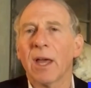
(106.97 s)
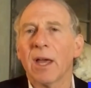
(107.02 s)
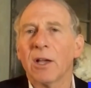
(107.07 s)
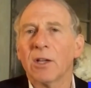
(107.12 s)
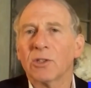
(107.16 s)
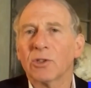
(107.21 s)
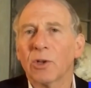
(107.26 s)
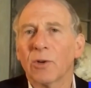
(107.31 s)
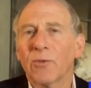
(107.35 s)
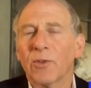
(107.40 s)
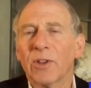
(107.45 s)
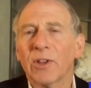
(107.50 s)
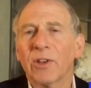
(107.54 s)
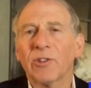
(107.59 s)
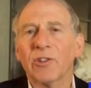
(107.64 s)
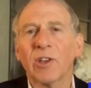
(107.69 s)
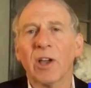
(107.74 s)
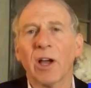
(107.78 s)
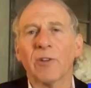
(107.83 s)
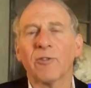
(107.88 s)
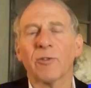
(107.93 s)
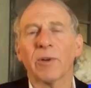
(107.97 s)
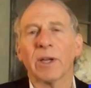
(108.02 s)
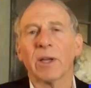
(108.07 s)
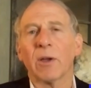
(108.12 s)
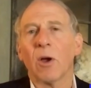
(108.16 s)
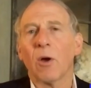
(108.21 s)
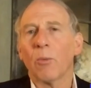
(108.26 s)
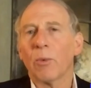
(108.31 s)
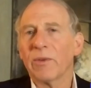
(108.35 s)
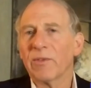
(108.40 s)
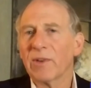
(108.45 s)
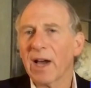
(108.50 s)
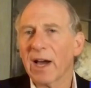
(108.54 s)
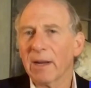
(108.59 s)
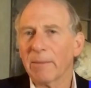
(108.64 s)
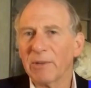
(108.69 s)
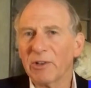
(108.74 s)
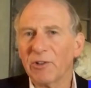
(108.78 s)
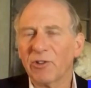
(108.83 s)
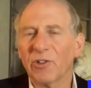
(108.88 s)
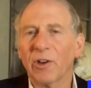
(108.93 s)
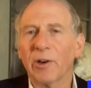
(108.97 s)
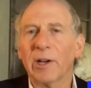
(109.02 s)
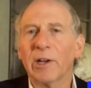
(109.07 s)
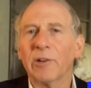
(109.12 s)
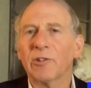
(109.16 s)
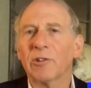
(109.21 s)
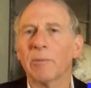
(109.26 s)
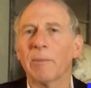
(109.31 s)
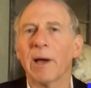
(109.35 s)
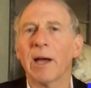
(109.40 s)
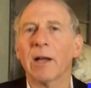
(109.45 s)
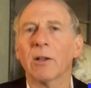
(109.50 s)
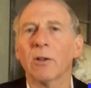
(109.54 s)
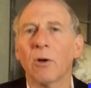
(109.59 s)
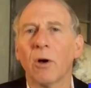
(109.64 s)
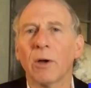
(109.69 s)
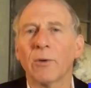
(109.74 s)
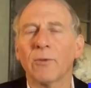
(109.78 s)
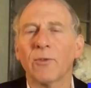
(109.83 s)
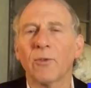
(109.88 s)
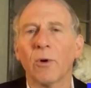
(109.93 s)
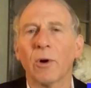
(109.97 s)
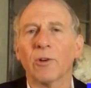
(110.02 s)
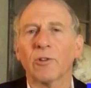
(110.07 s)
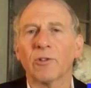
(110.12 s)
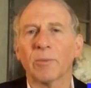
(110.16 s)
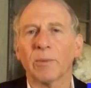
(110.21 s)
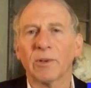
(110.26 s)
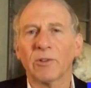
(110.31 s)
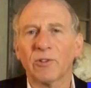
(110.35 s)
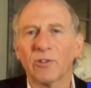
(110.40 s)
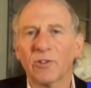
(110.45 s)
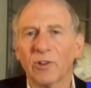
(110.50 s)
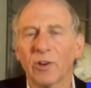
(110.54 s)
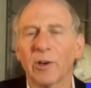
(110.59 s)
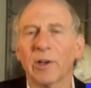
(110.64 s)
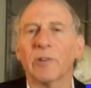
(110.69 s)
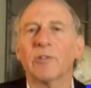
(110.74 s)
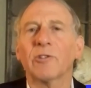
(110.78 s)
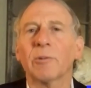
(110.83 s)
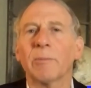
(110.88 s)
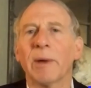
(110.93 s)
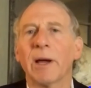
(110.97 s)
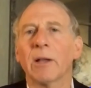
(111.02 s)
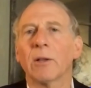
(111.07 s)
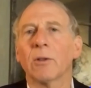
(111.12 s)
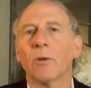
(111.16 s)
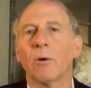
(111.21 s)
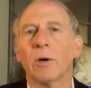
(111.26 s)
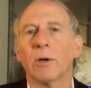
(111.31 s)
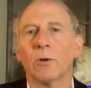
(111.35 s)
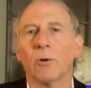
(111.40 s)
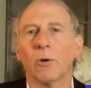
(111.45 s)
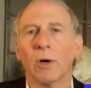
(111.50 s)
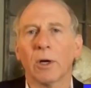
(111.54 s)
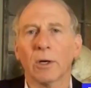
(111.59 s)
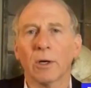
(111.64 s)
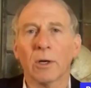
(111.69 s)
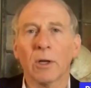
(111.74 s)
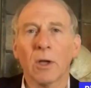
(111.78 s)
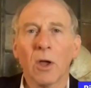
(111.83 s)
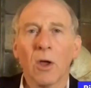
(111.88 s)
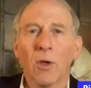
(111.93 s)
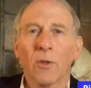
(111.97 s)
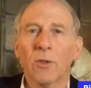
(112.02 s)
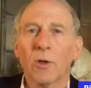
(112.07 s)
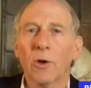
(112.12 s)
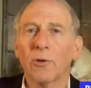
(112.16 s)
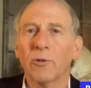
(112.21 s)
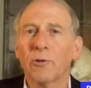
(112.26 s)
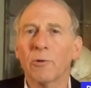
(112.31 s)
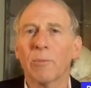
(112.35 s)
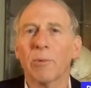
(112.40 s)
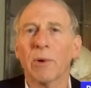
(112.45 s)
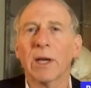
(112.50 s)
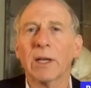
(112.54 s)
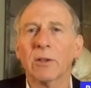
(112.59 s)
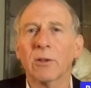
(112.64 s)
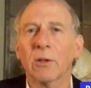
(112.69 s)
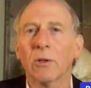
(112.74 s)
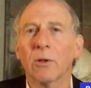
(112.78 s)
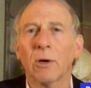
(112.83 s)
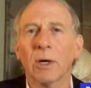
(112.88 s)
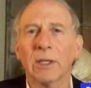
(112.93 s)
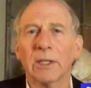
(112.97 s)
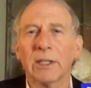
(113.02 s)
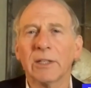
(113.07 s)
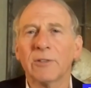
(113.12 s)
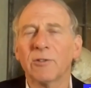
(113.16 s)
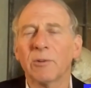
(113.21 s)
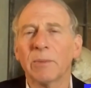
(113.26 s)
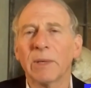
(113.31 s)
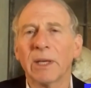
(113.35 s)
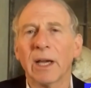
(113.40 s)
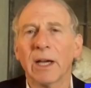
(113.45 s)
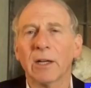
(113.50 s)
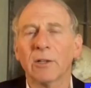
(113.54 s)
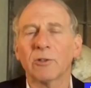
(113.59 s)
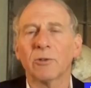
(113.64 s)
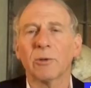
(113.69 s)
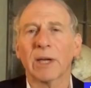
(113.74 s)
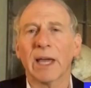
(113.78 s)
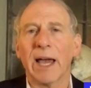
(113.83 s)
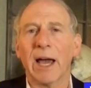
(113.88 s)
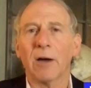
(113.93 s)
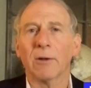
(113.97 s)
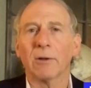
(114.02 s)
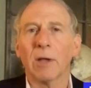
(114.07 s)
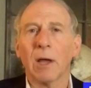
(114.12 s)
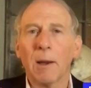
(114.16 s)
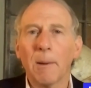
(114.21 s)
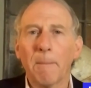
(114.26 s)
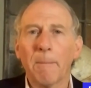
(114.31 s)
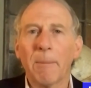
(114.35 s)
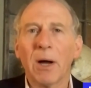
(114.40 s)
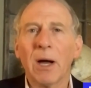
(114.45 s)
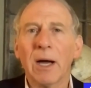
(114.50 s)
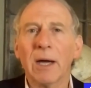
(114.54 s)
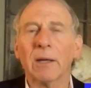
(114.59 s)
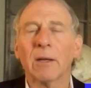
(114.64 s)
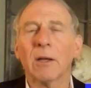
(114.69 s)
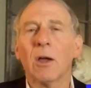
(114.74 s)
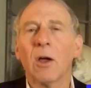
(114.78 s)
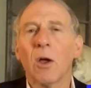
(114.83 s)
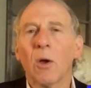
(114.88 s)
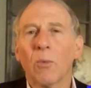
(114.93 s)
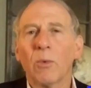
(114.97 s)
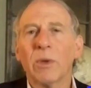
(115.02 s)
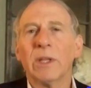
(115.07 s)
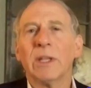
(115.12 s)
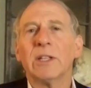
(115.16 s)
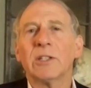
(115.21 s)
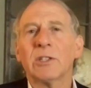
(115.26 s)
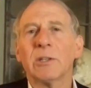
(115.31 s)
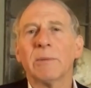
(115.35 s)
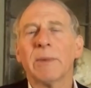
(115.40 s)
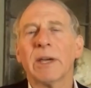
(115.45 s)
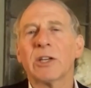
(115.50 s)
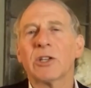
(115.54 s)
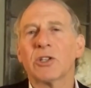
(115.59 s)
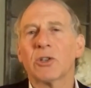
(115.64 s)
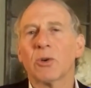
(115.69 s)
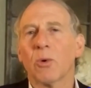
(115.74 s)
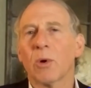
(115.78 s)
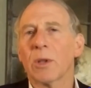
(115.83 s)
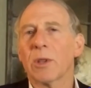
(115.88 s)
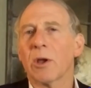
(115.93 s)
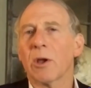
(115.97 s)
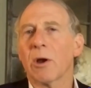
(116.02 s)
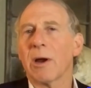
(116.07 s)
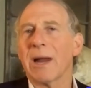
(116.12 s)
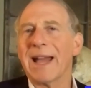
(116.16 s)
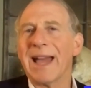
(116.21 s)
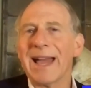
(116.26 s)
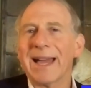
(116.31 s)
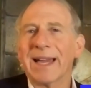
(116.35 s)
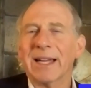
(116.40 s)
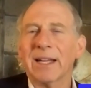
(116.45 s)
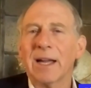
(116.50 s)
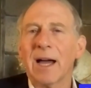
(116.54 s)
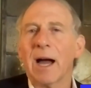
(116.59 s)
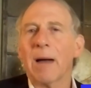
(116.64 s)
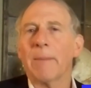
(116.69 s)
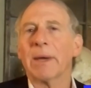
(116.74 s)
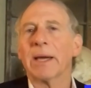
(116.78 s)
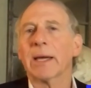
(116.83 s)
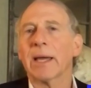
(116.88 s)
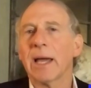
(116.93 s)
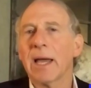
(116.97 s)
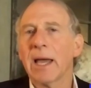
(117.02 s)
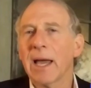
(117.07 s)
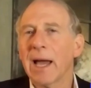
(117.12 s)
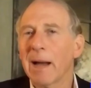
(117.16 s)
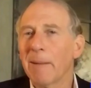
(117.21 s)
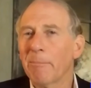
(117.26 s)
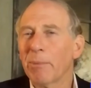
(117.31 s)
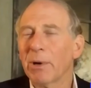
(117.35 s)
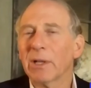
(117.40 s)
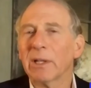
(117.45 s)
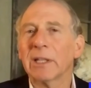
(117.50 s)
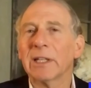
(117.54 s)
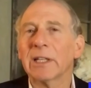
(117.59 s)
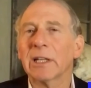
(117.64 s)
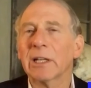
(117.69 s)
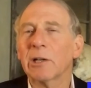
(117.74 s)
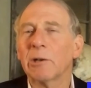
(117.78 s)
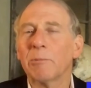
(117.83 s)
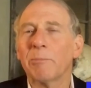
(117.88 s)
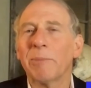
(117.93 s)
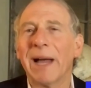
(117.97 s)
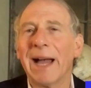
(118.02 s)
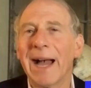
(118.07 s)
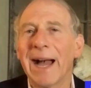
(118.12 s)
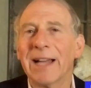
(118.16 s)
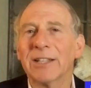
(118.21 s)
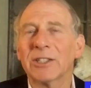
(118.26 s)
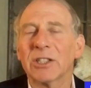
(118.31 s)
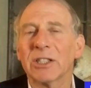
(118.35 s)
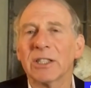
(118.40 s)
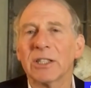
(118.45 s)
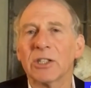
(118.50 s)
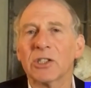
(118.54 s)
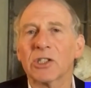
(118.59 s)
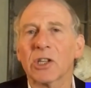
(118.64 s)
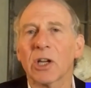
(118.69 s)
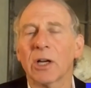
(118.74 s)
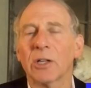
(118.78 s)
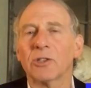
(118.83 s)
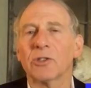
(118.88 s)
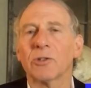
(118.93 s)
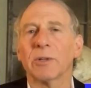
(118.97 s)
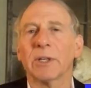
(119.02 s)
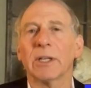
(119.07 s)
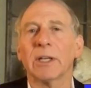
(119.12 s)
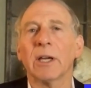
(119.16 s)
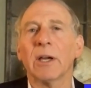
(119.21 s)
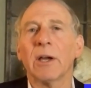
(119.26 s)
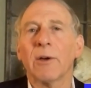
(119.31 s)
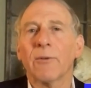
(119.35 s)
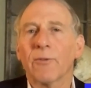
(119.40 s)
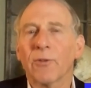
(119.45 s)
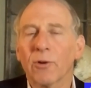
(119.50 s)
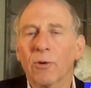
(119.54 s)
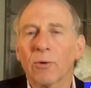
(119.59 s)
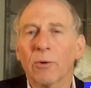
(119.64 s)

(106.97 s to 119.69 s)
So for this country, we've got to be serious about law enforcement, serious about law and order. Those who break the law need to be held to account. But we need to make sure there are economic and political paths in this country for